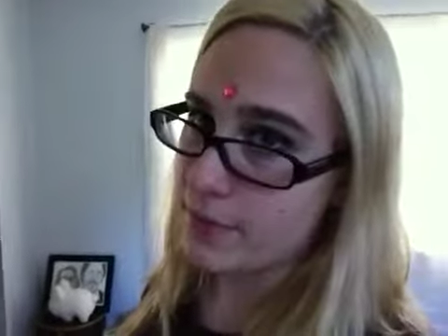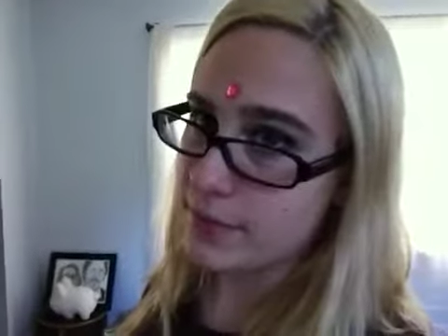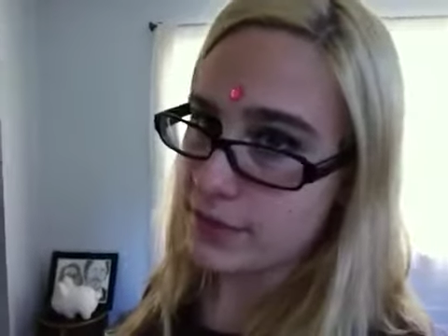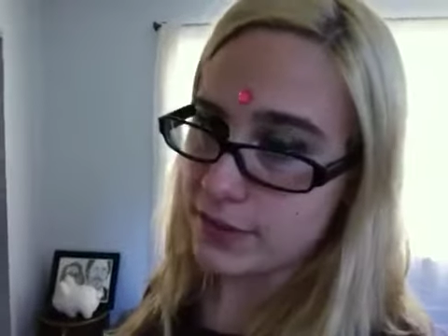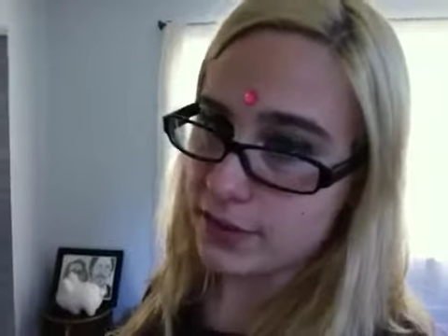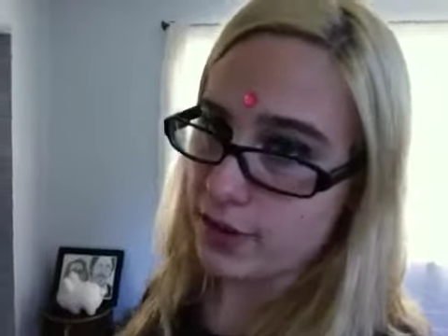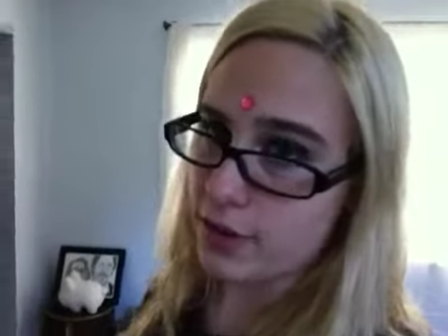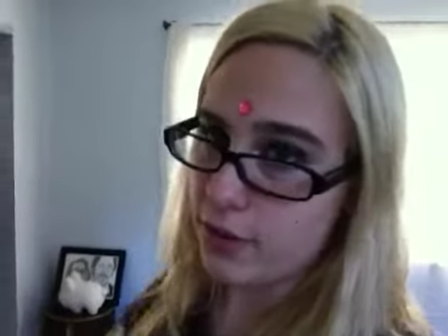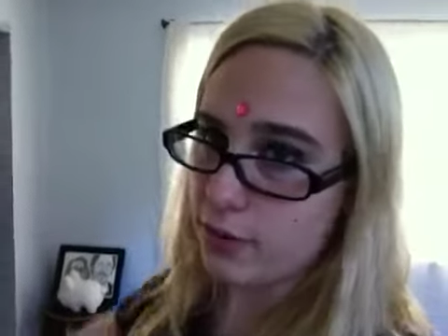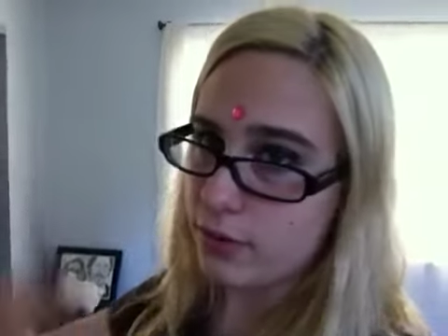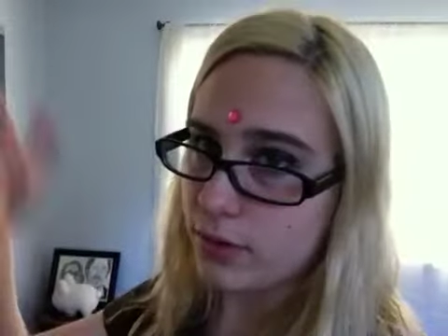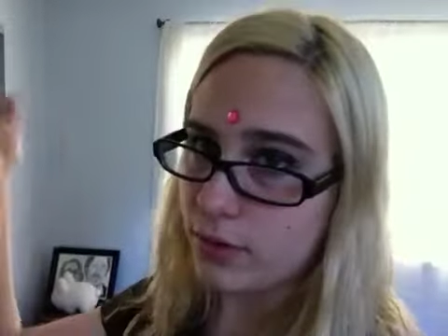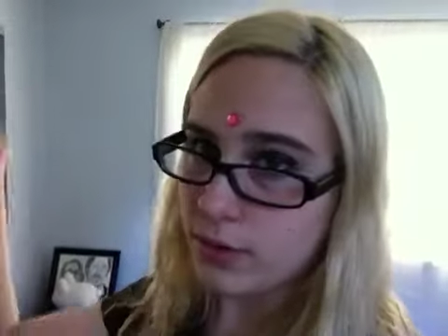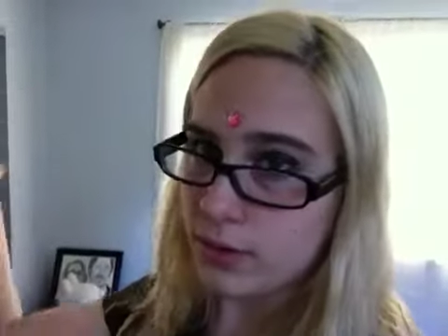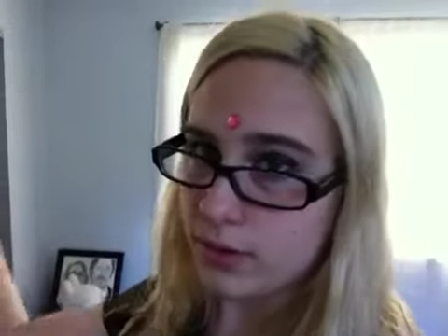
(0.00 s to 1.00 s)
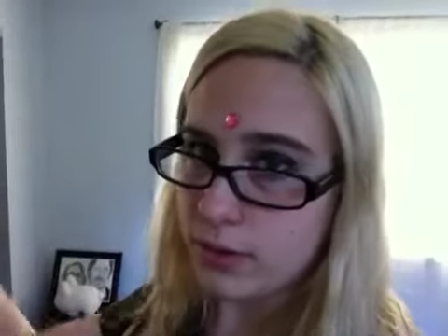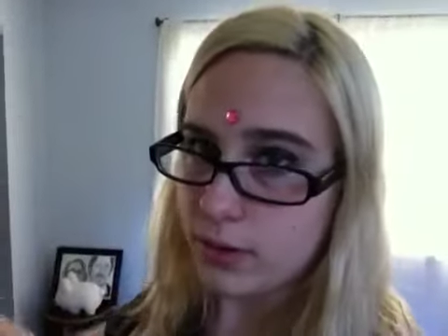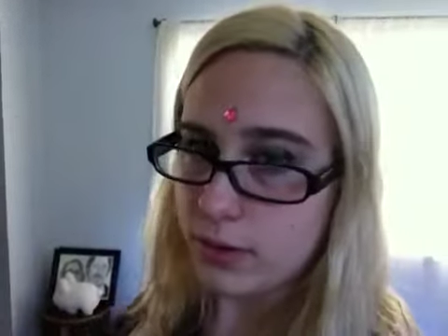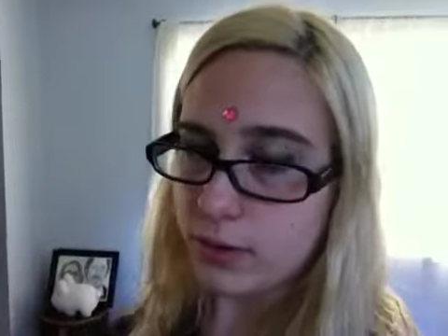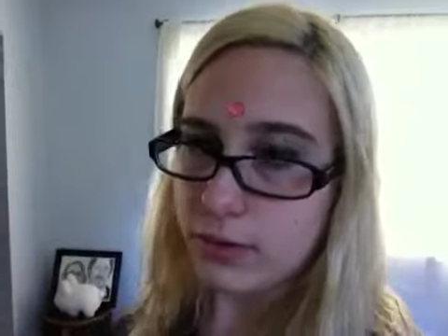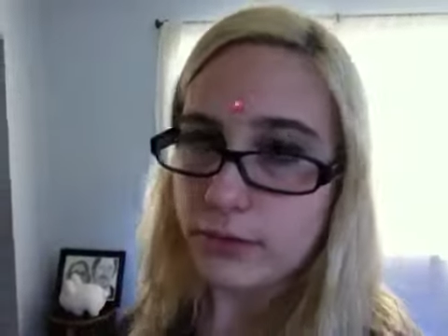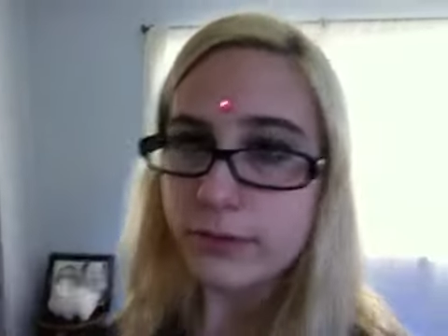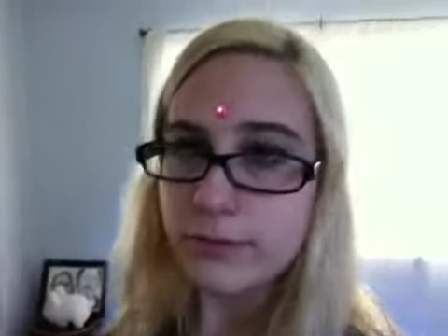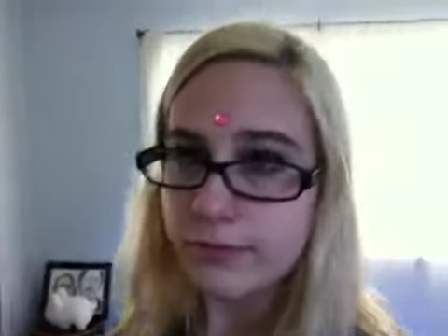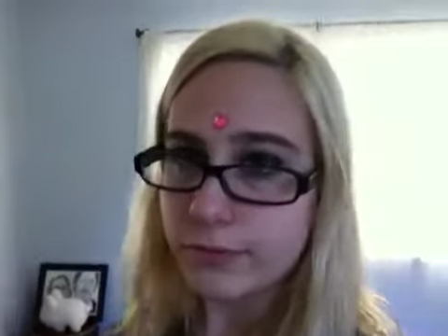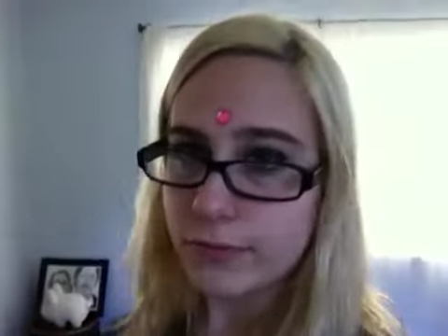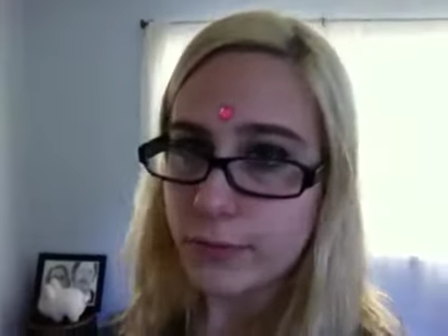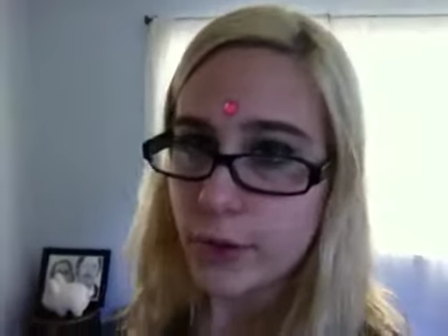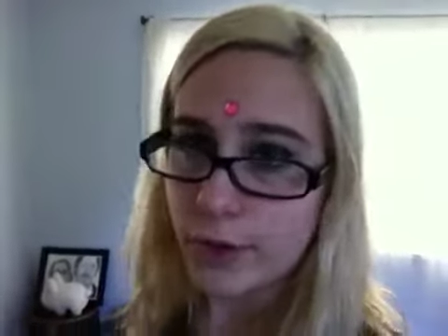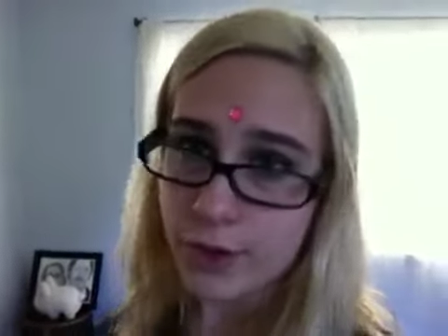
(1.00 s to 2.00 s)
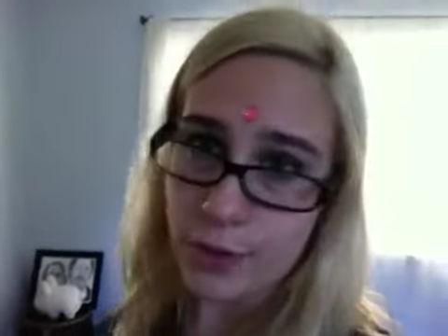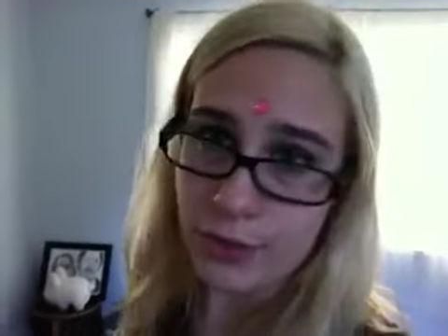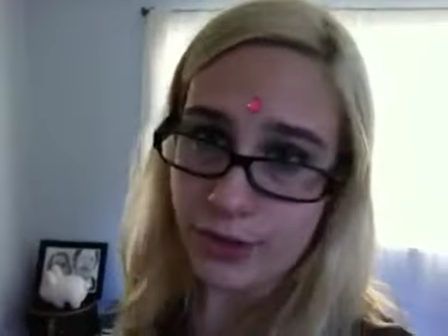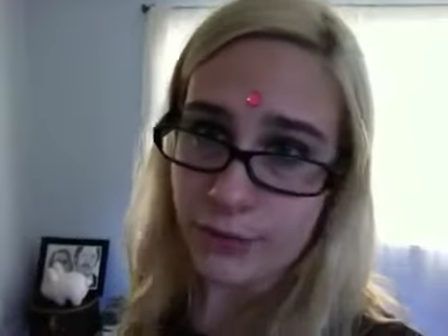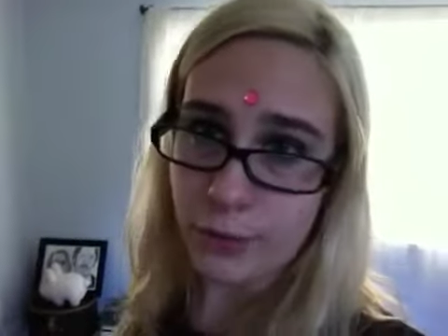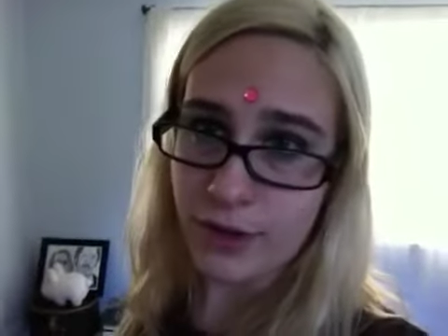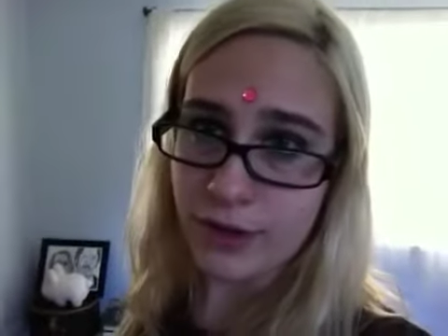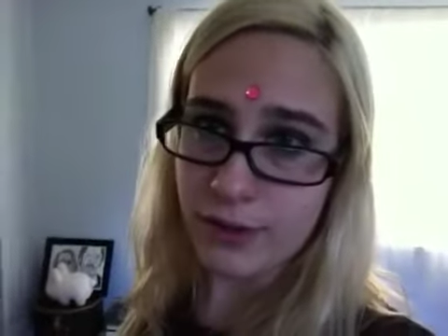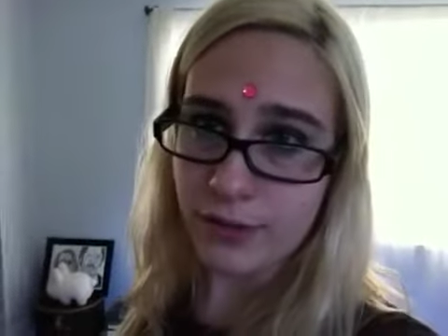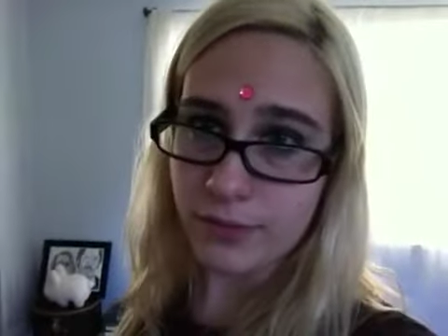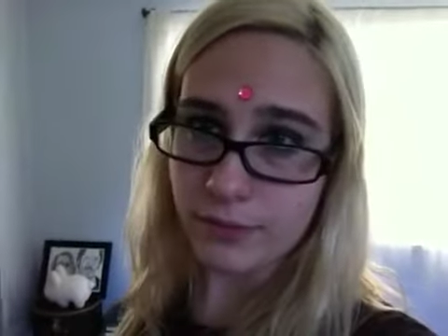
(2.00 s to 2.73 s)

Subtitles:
So, who do you live with?